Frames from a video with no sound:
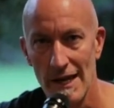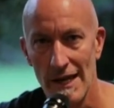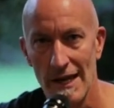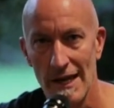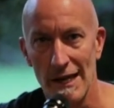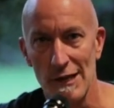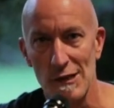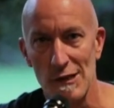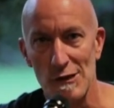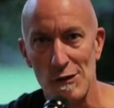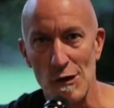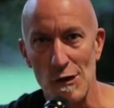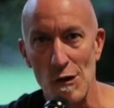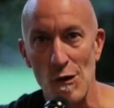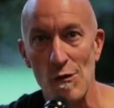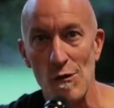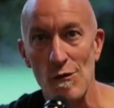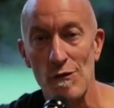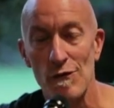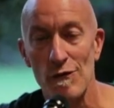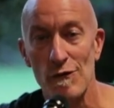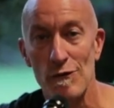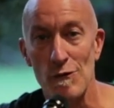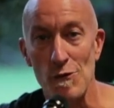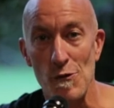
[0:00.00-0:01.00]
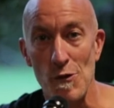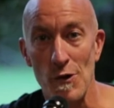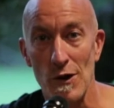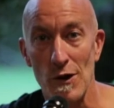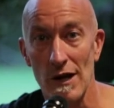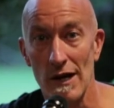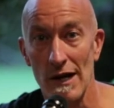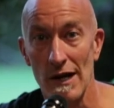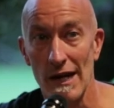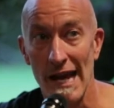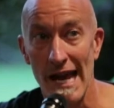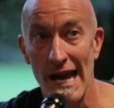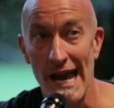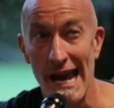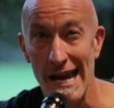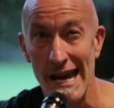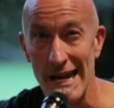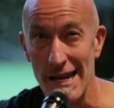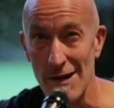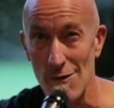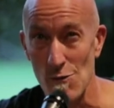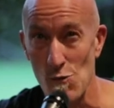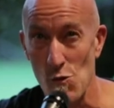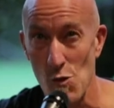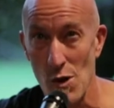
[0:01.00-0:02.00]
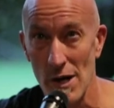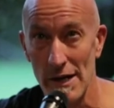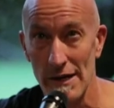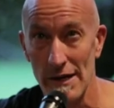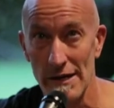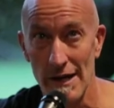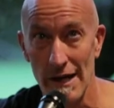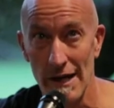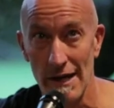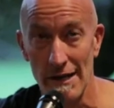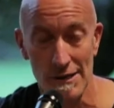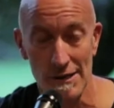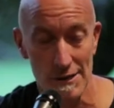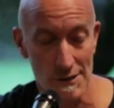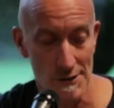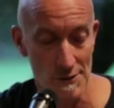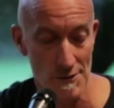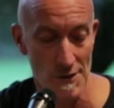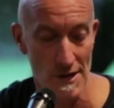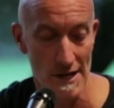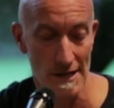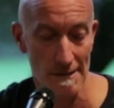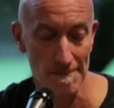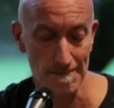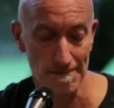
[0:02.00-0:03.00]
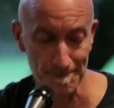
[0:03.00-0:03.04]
And so for 81 days straight,